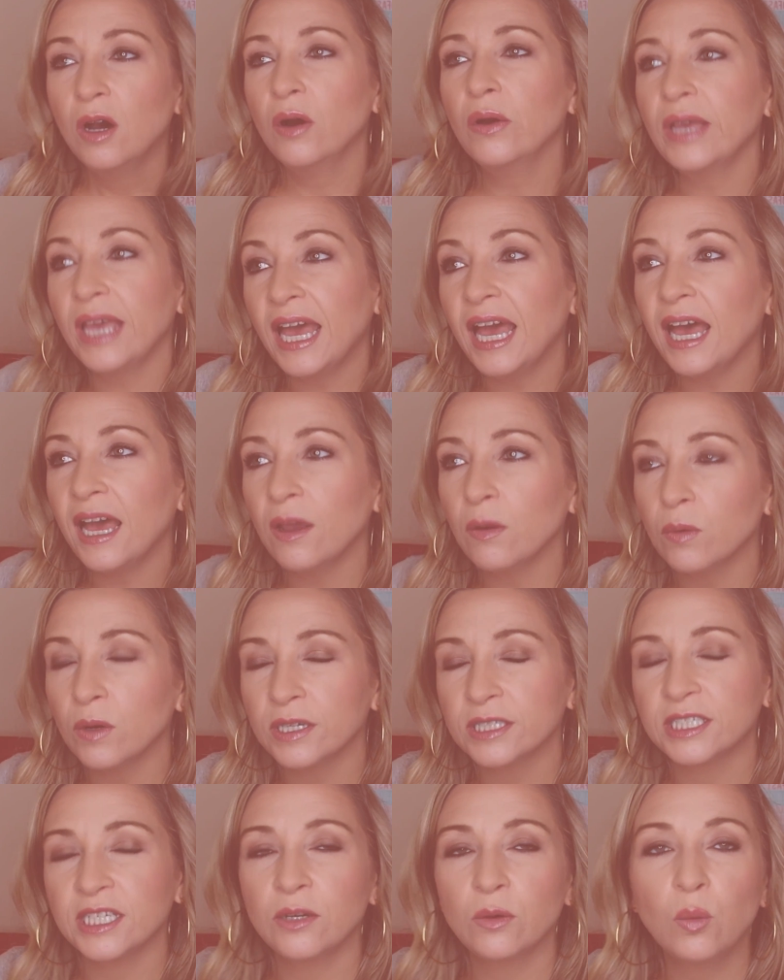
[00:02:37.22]
oh yeah, I
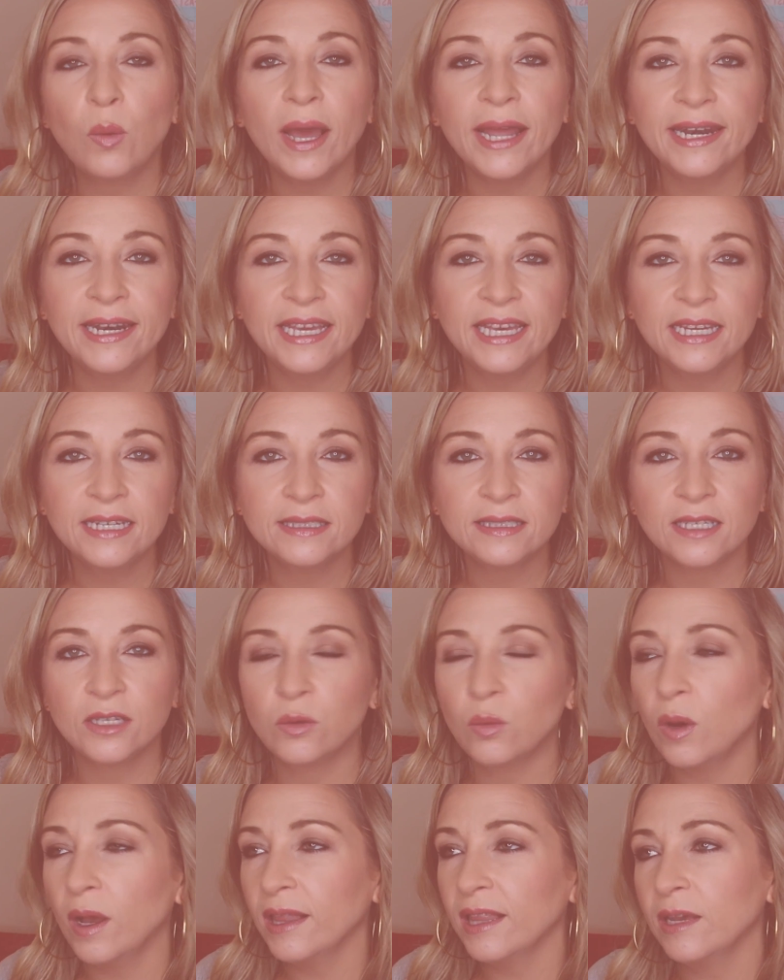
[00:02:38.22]
worked at Wendy's,
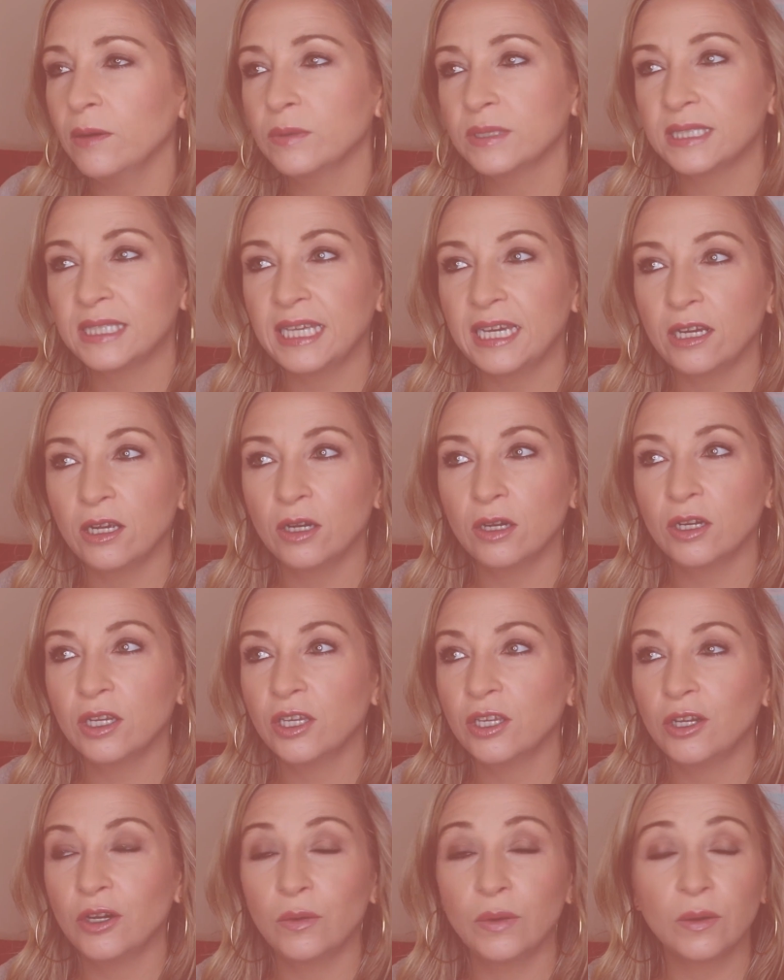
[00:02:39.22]
and while I was there,
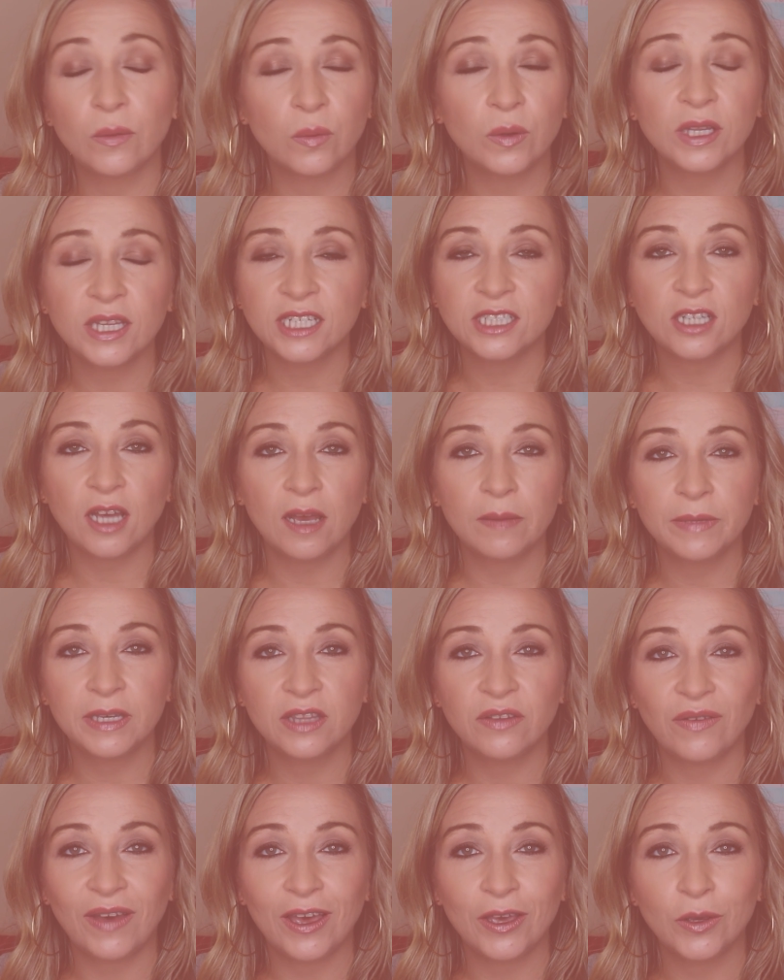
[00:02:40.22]
it really taught me
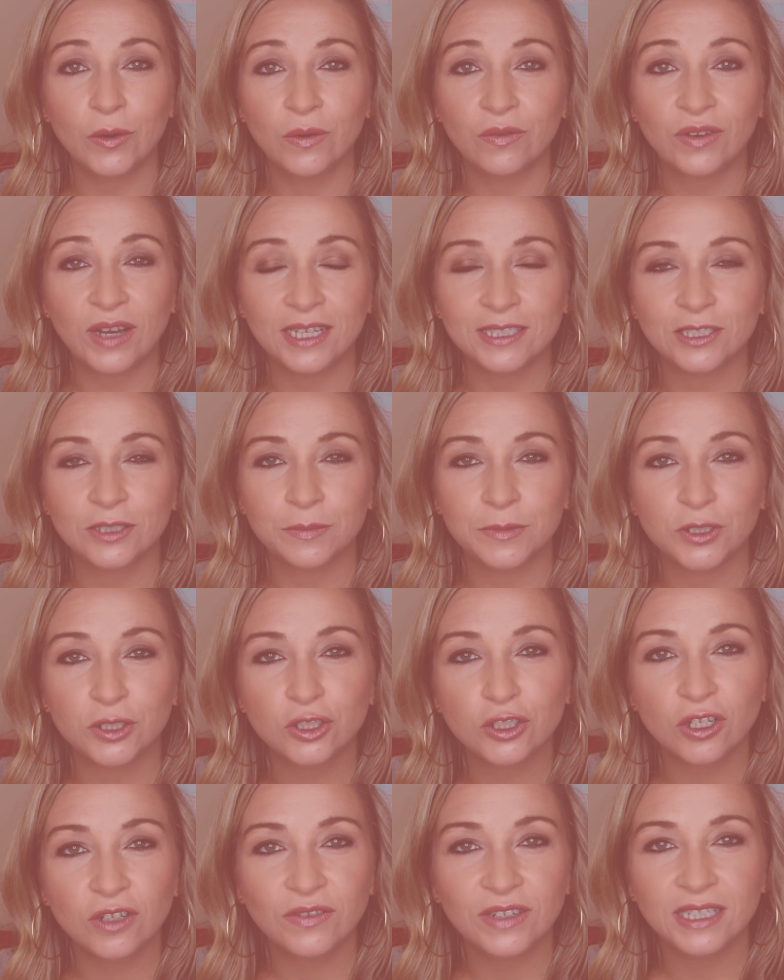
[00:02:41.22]
the value of customer
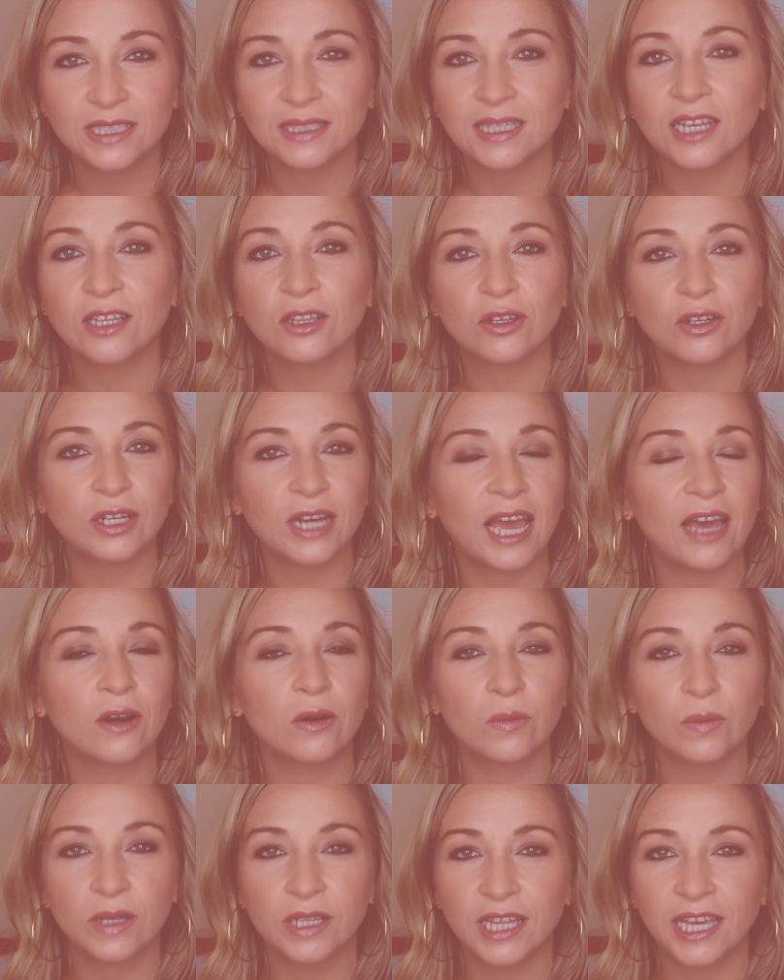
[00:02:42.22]
service. I learned how
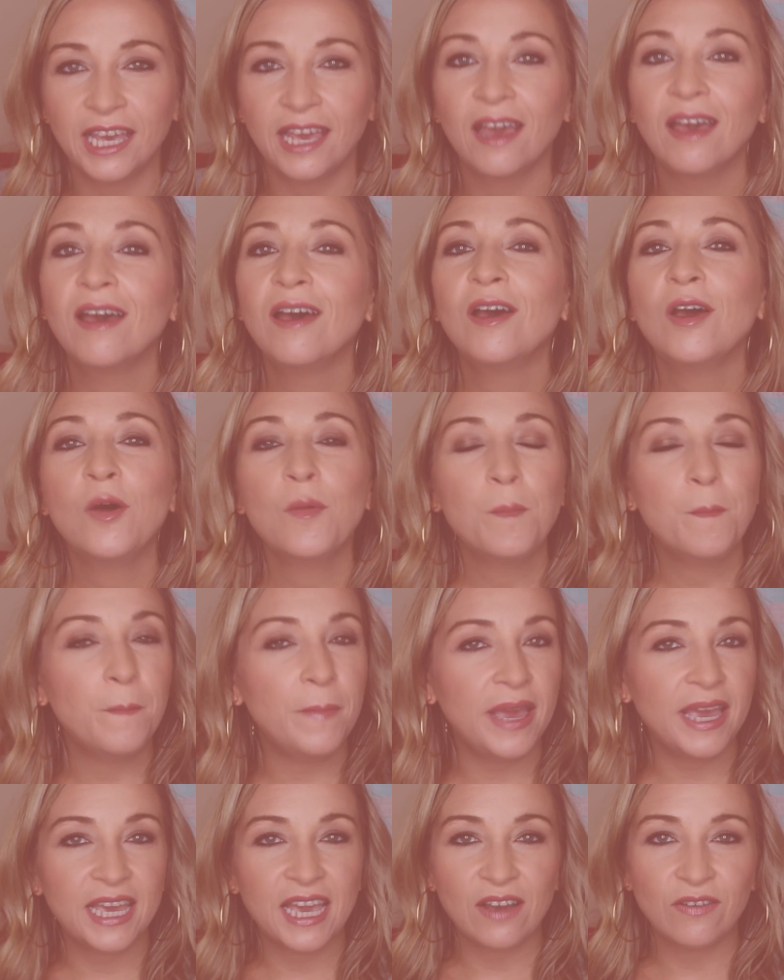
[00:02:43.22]
to really
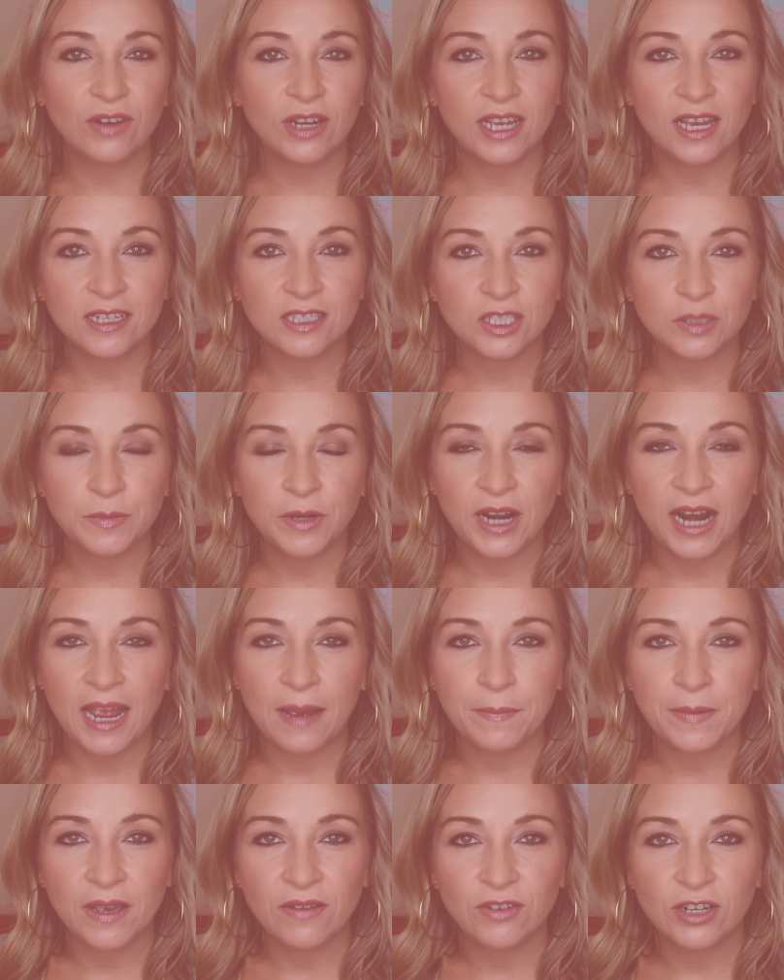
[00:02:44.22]
make every customer
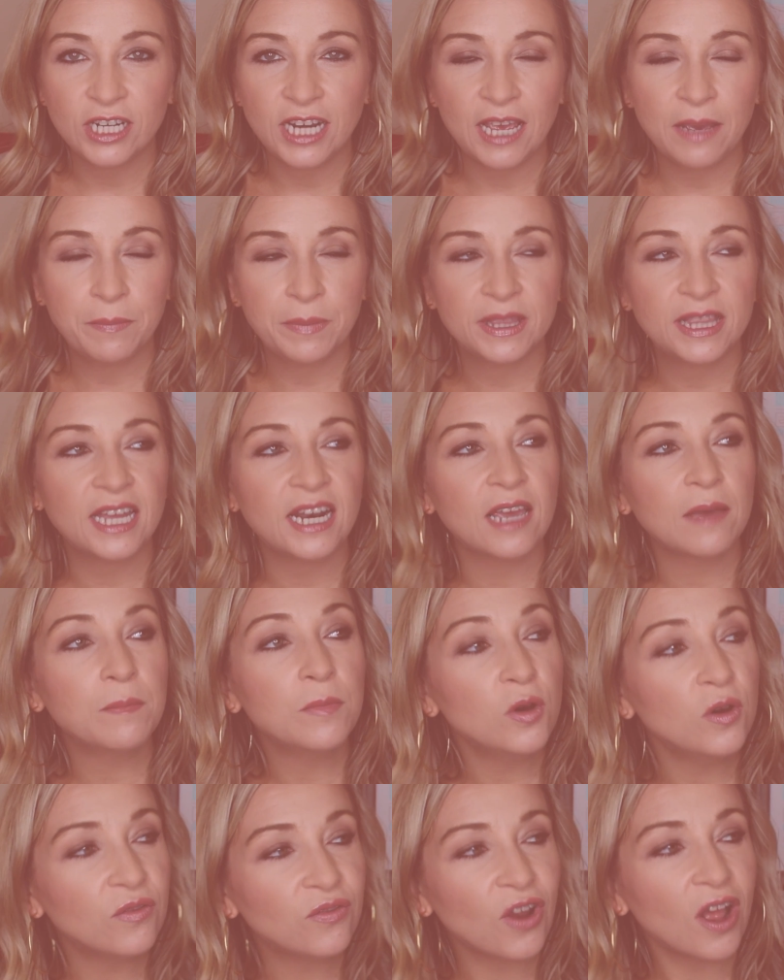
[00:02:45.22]
happy every day. But then I
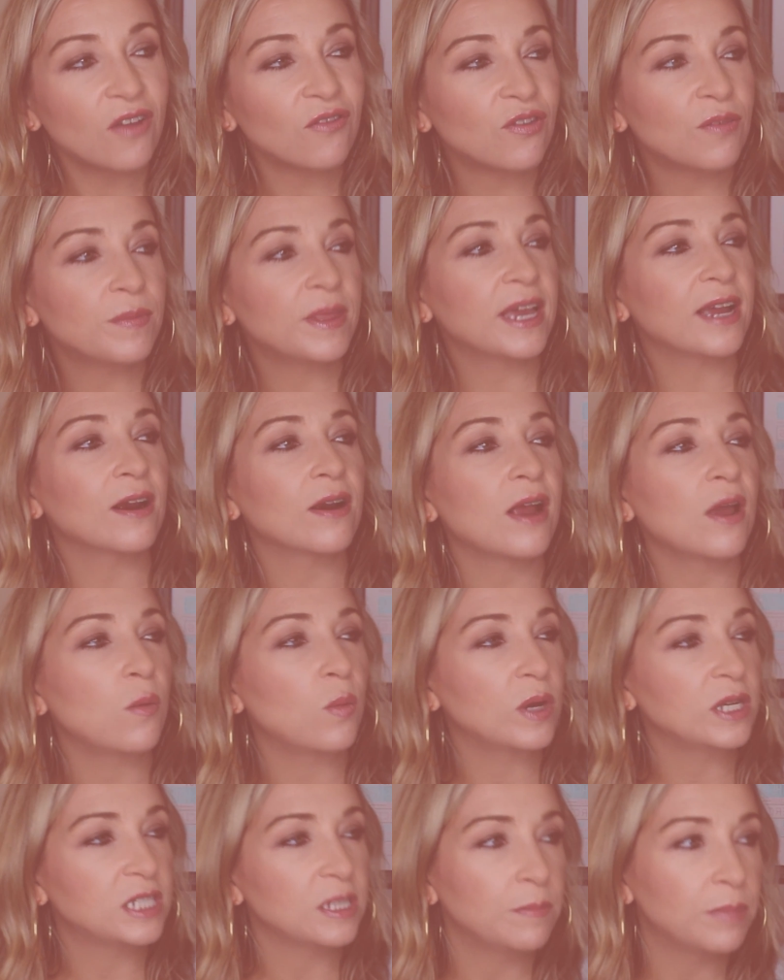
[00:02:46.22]
moved on from there and
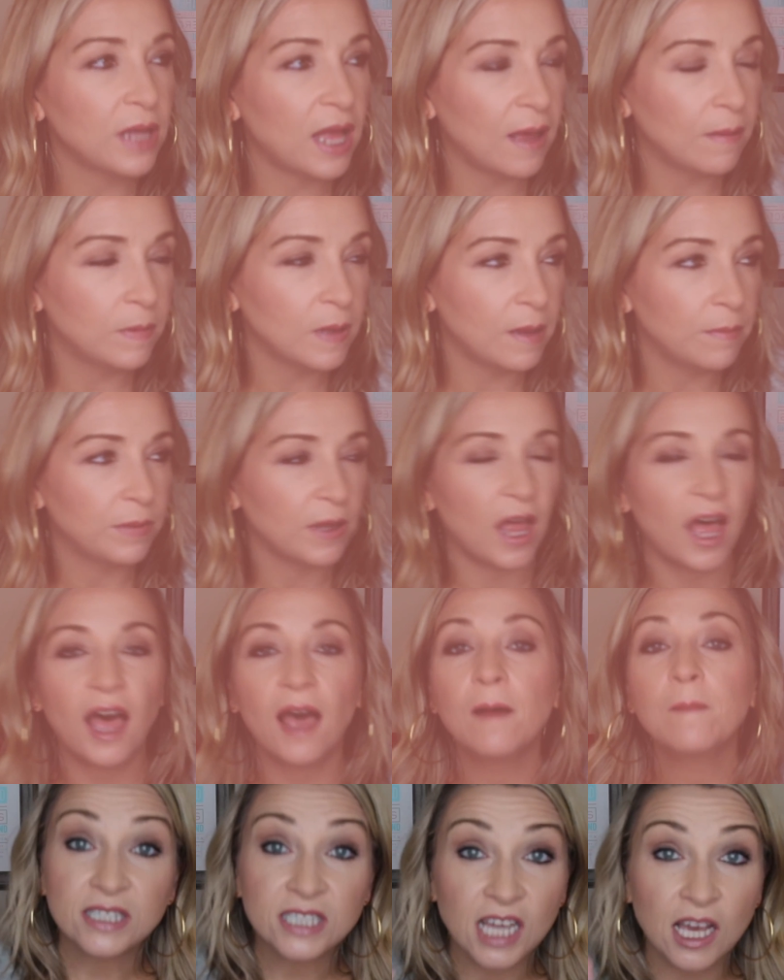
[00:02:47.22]
went to blah, blah,
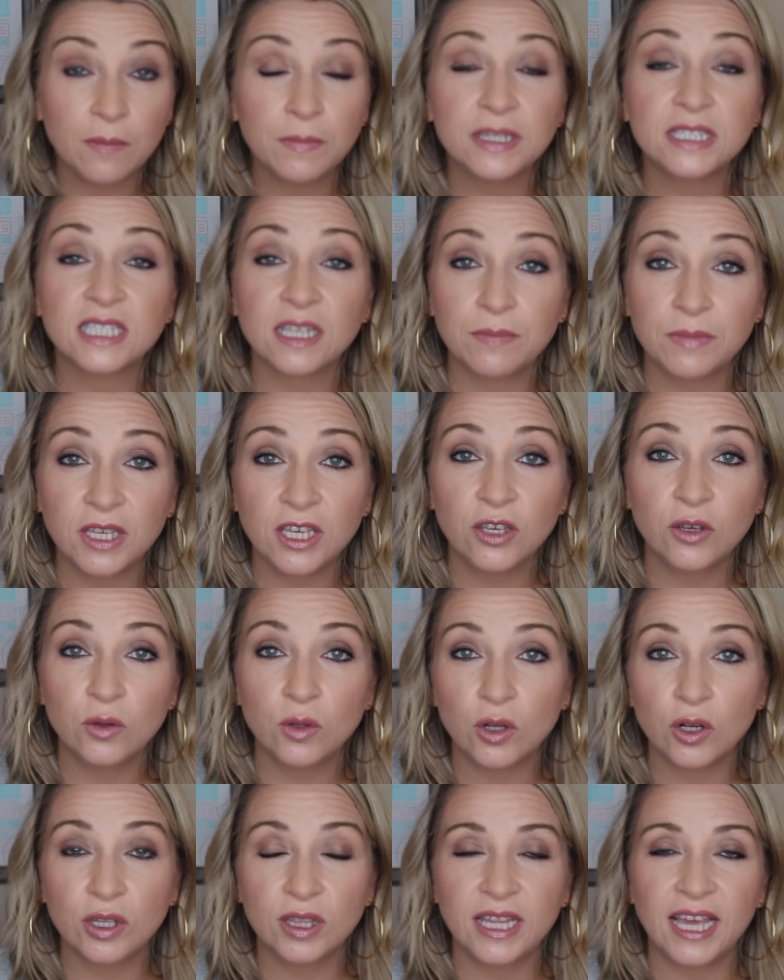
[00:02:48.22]
blah. Tell me something you
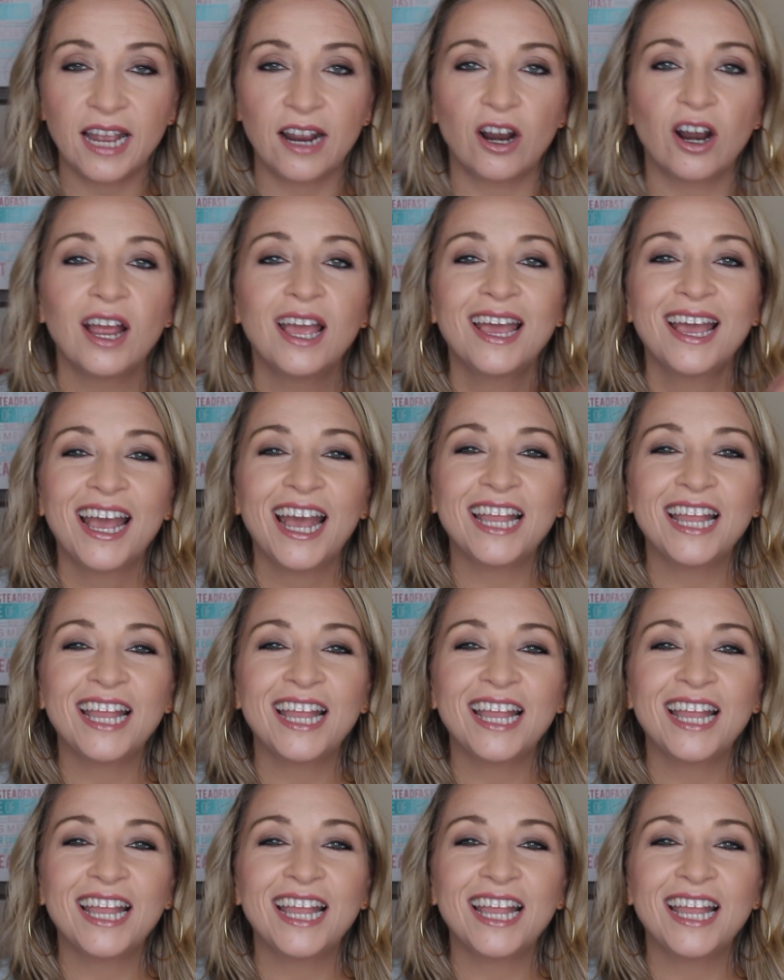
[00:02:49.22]
learned there.